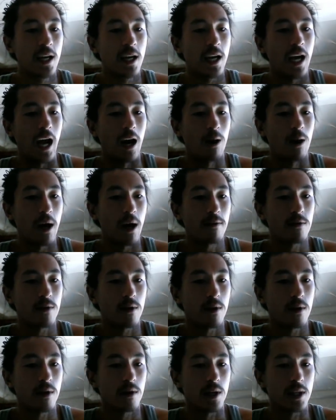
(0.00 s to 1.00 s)

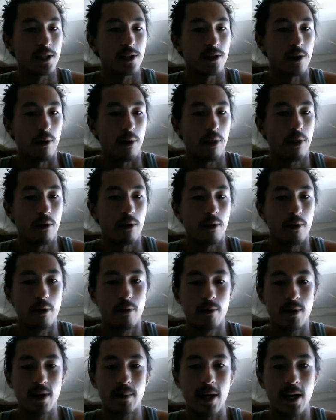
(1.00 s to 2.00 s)
However, it's our third
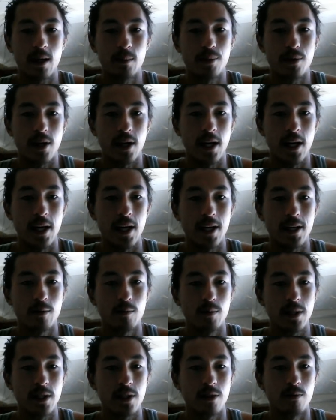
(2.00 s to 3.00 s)
3 mana play.
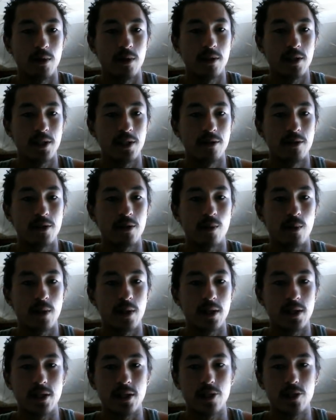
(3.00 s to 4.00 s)
We could really use one
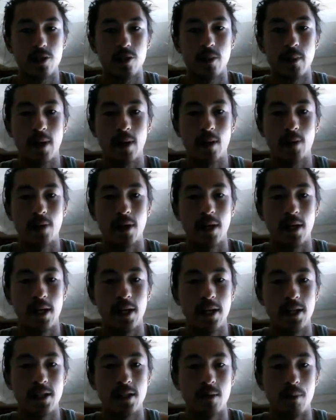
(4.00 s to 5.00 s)
of these 2 mana
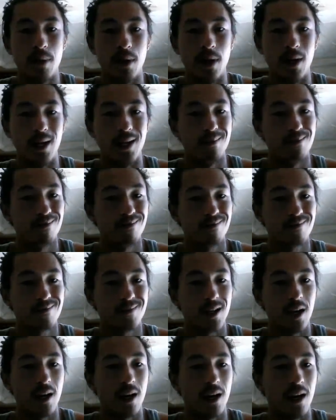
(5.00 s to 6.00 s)
plays, but
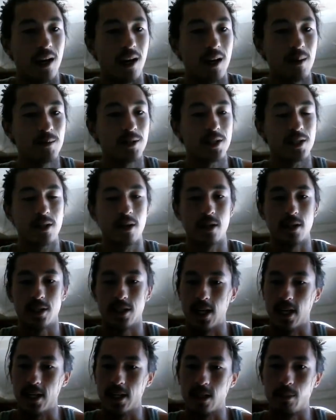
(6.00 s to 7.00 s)
I'm just going to
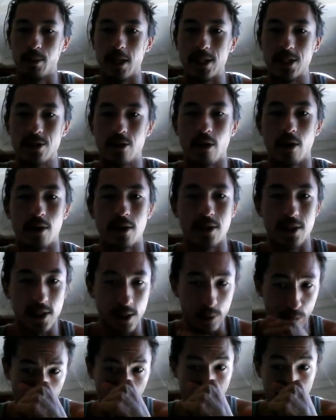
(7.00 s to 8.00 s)
take the best card at
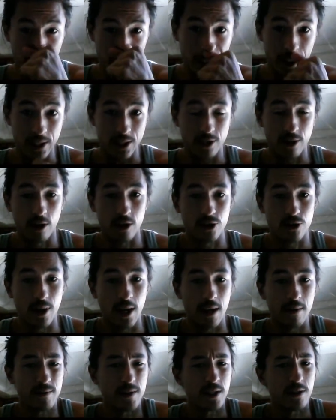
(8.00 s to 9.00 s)
this point. We can start
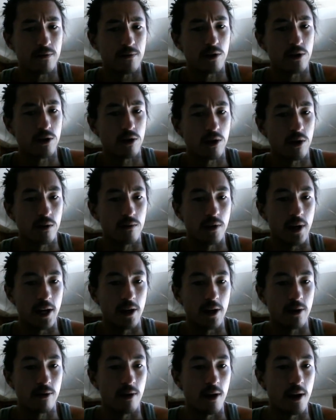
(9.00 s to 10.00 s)
drafting for curve
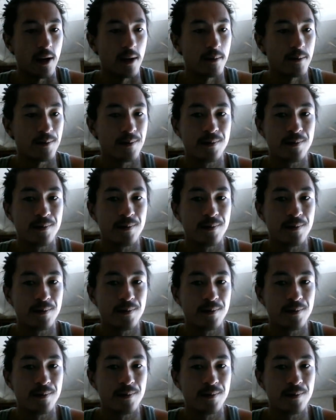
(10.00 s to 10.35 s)
later on.